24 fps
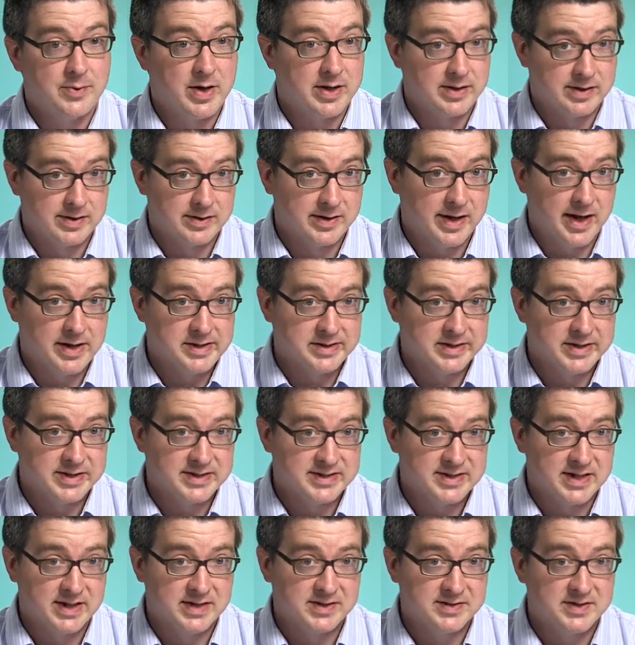retinal ganglion
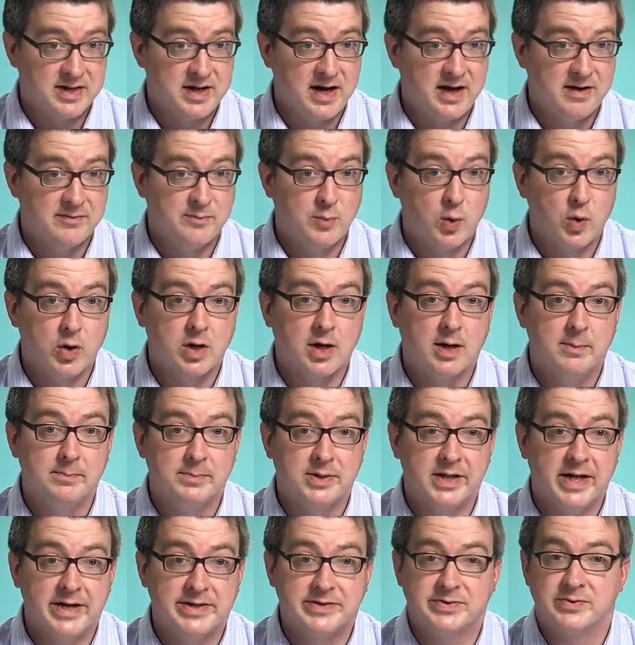cells have more
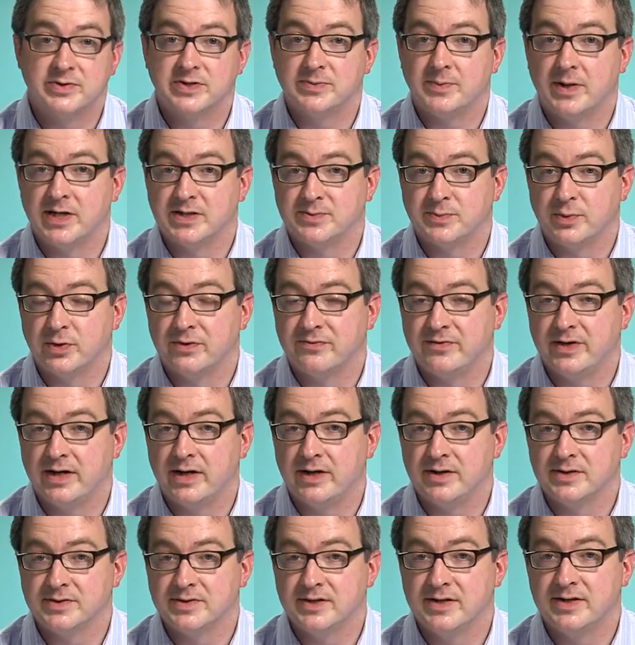complex response
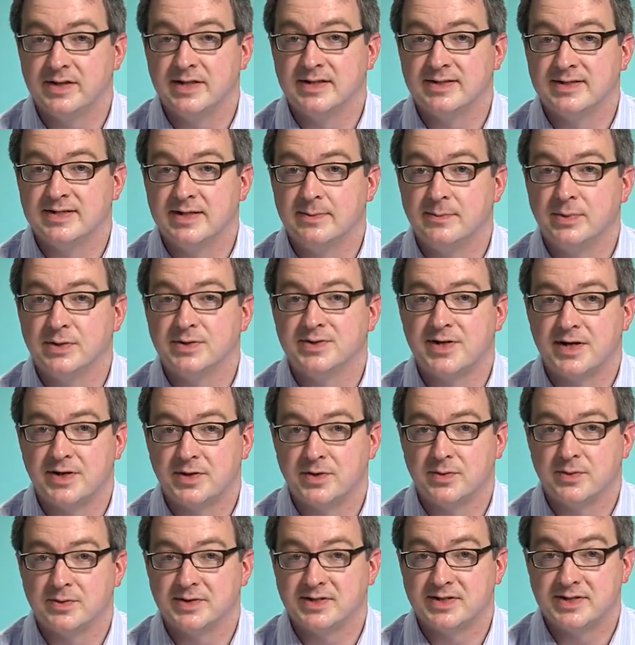profiles than simple
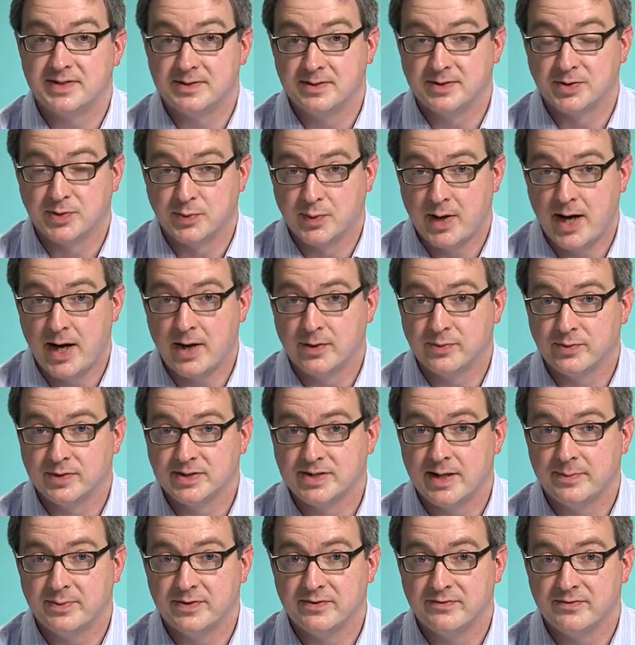center-surround
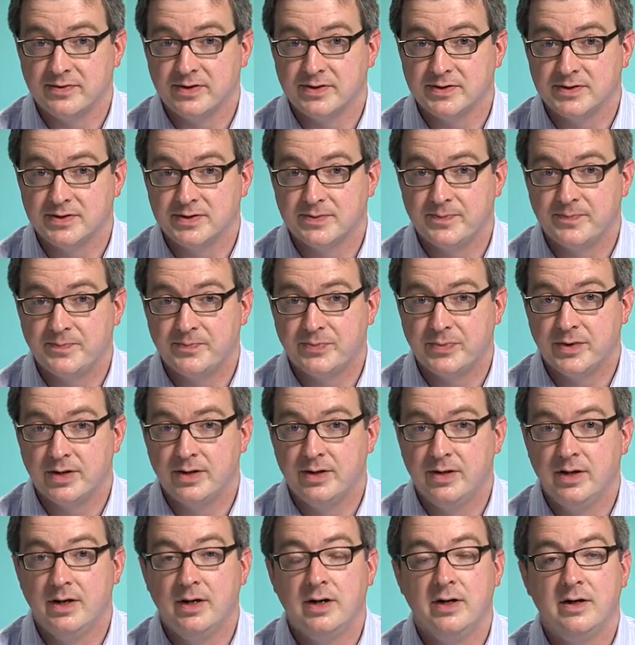receptive fields.
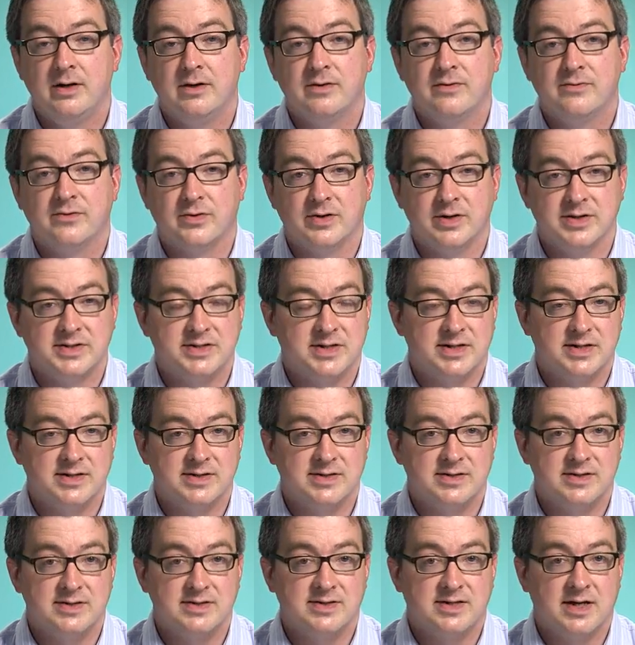For
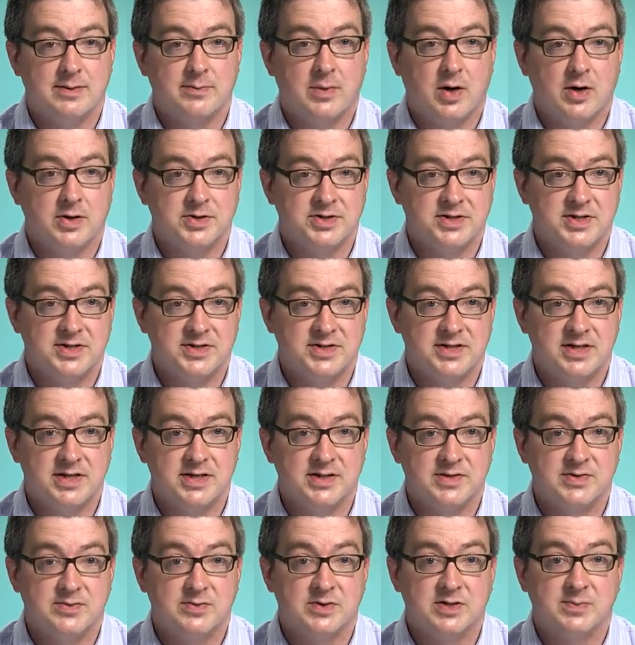instance, some
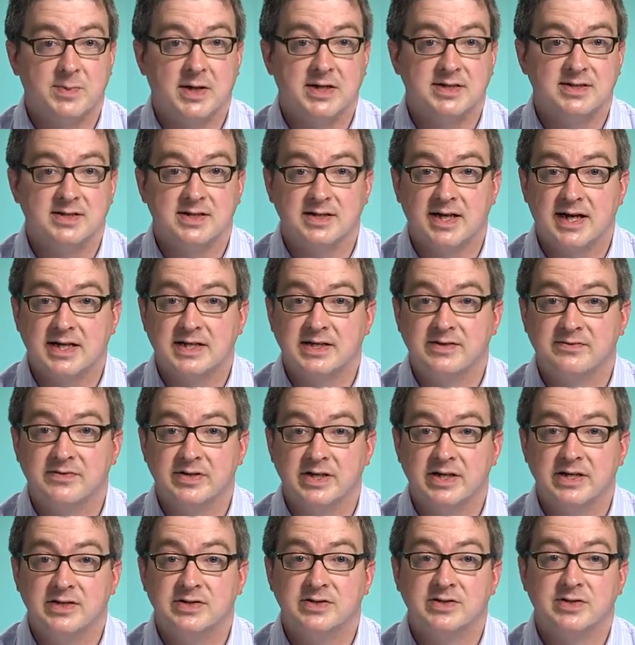RGCs respond
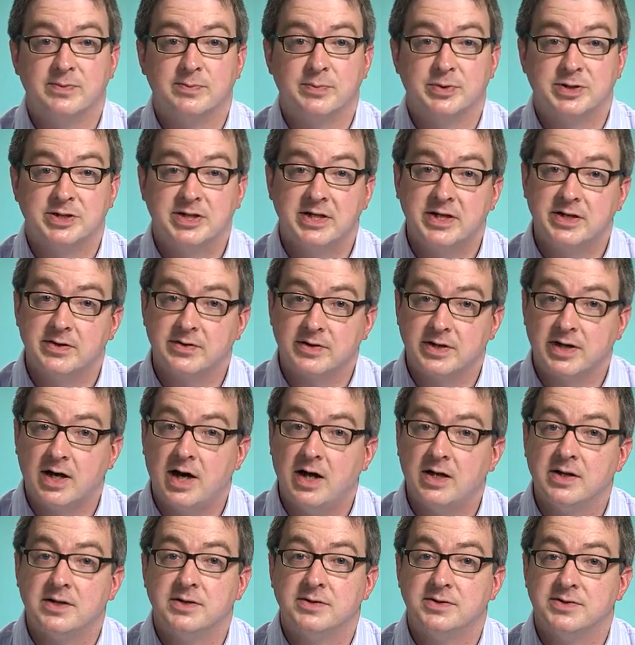selectively to particular
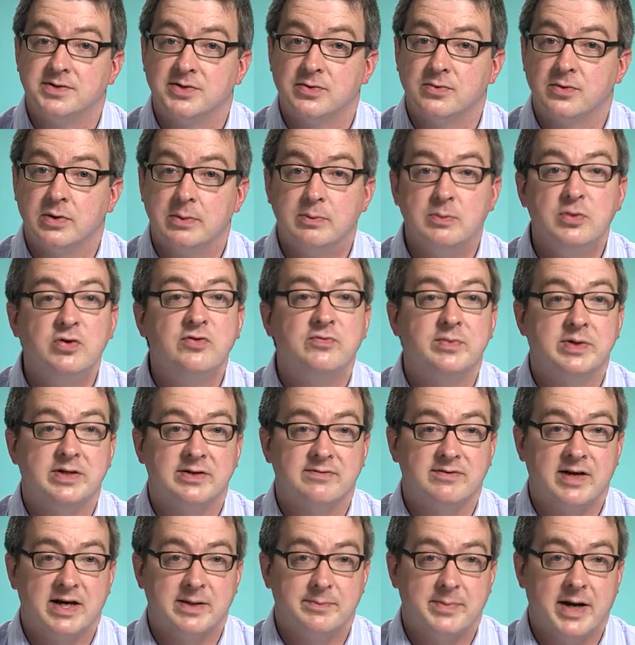colors or movement
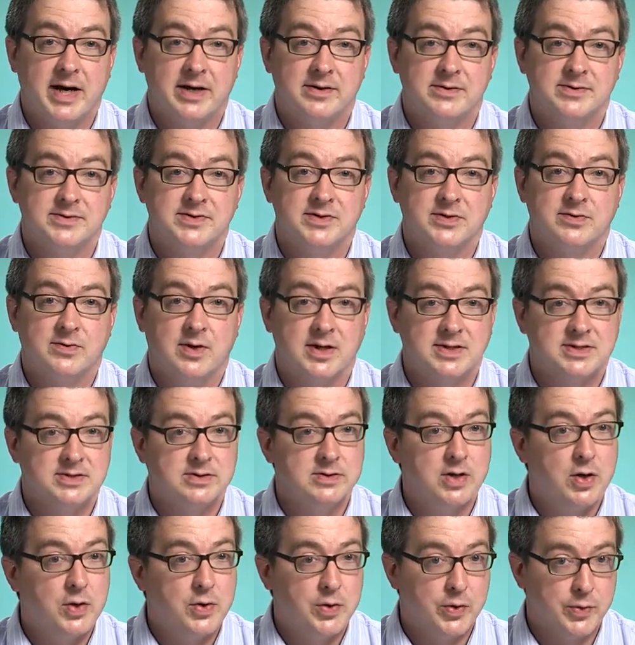of light patterns across
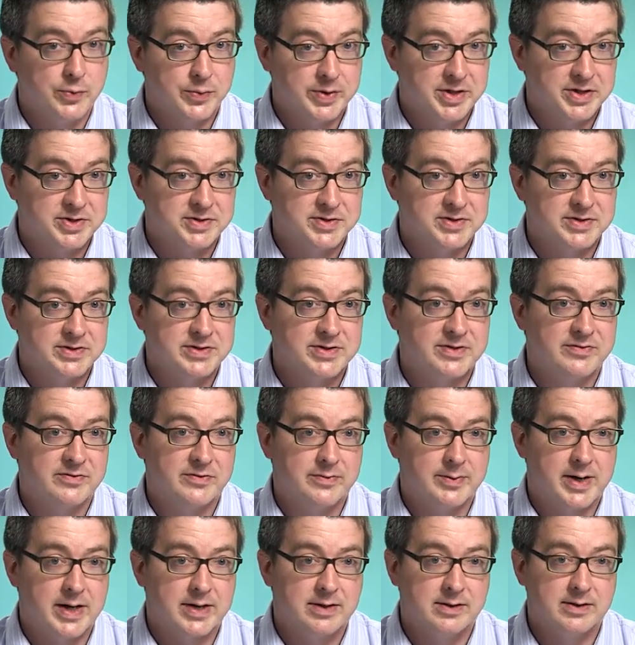local regions of the
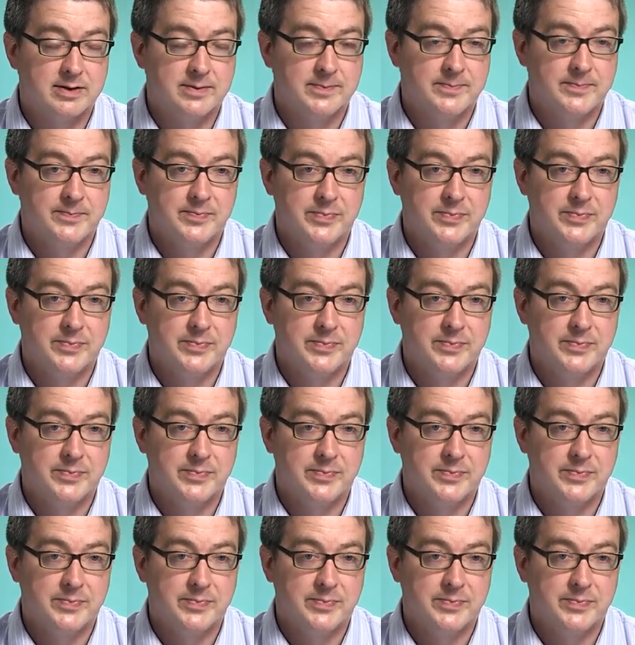retina.